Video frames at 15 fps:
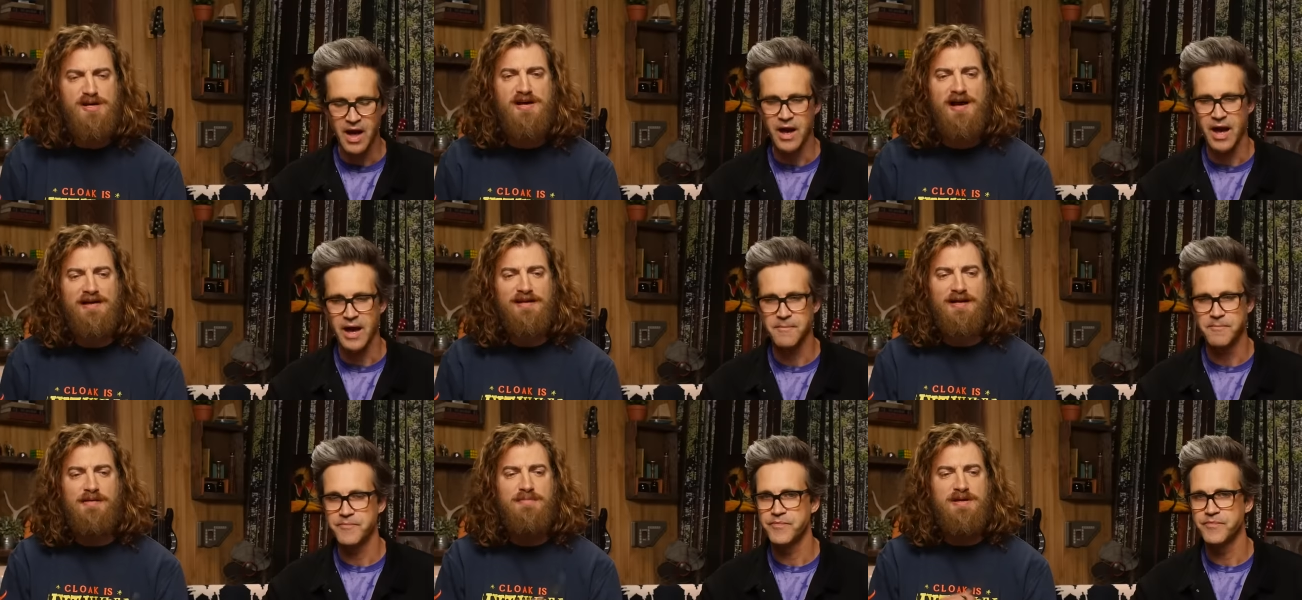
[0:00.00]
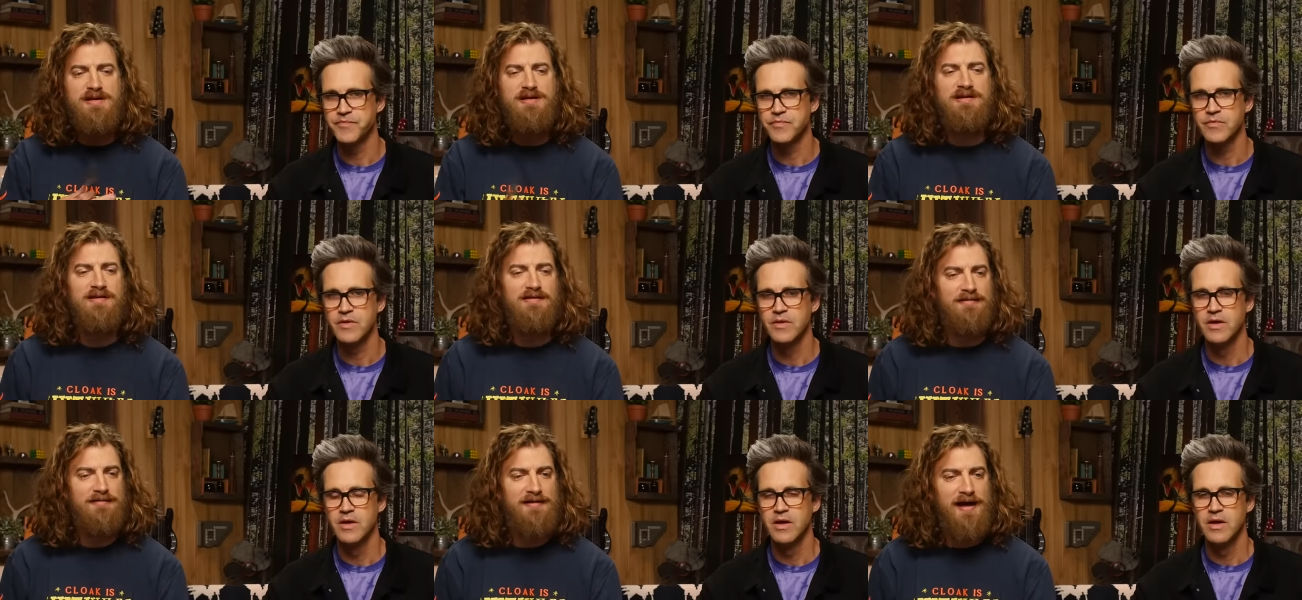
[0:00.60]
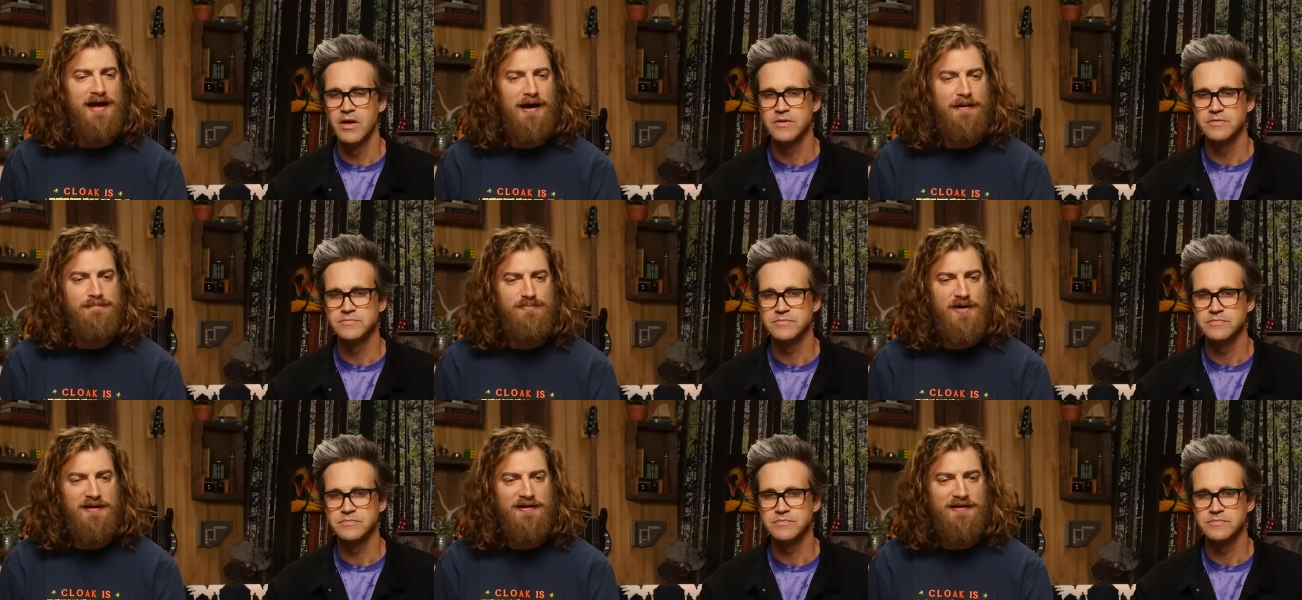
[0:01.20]
Speaker 1: to act like I'm eating in a lab,
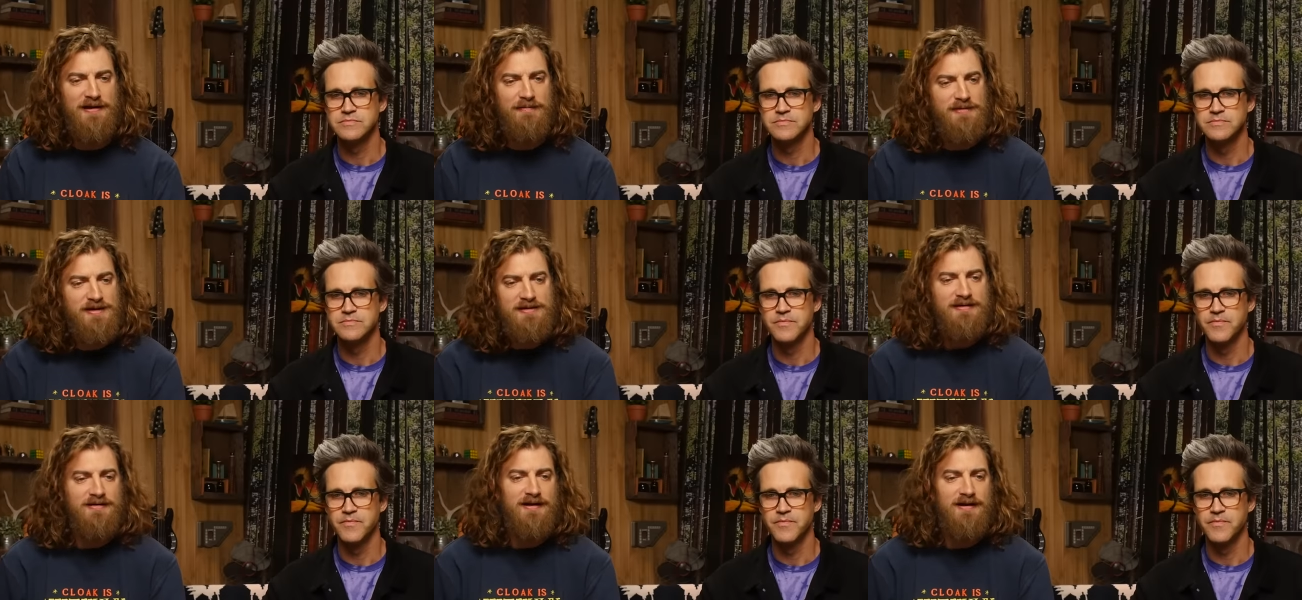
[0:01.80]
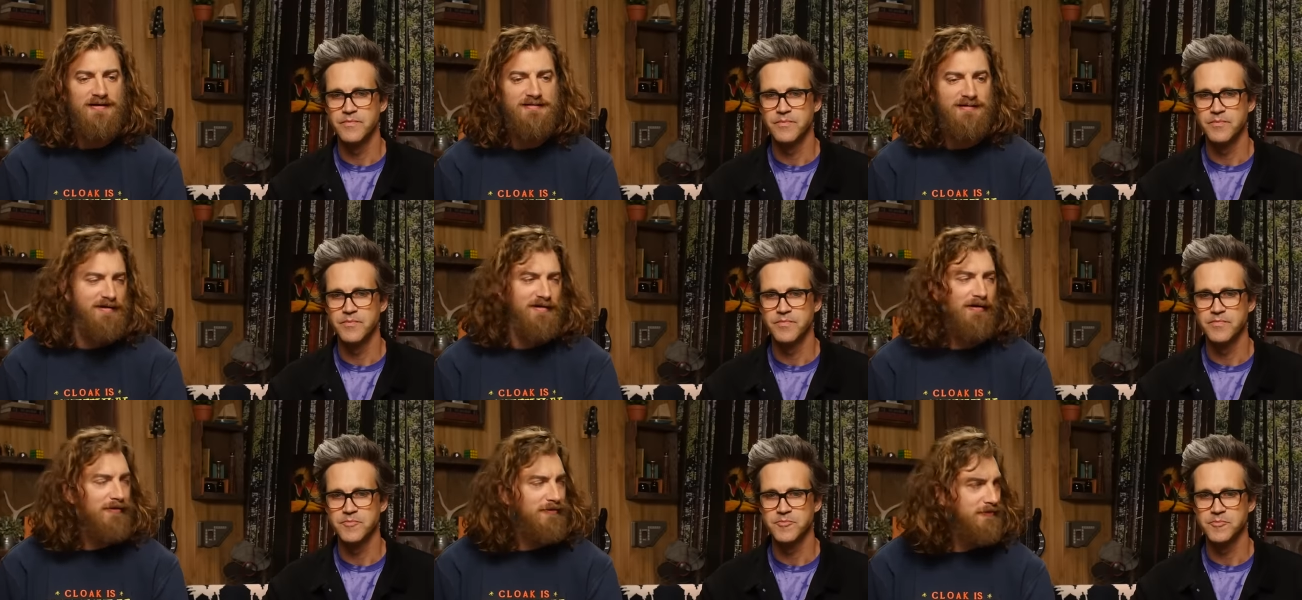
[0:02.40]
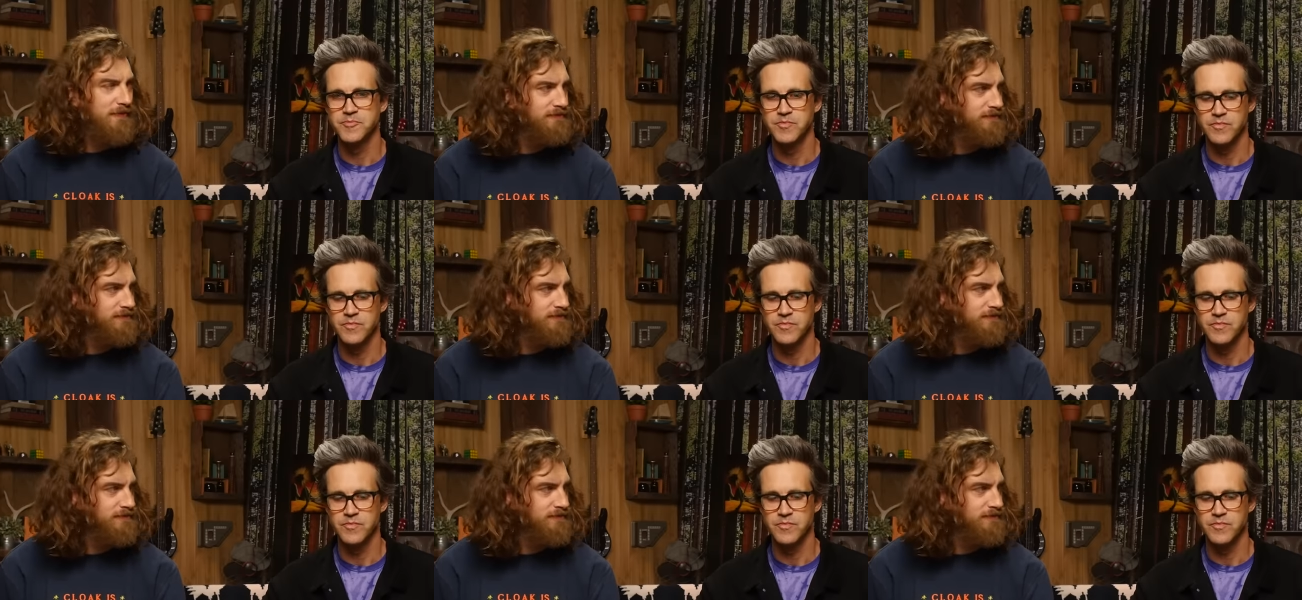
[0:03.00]
not like I'm eating at a dinner.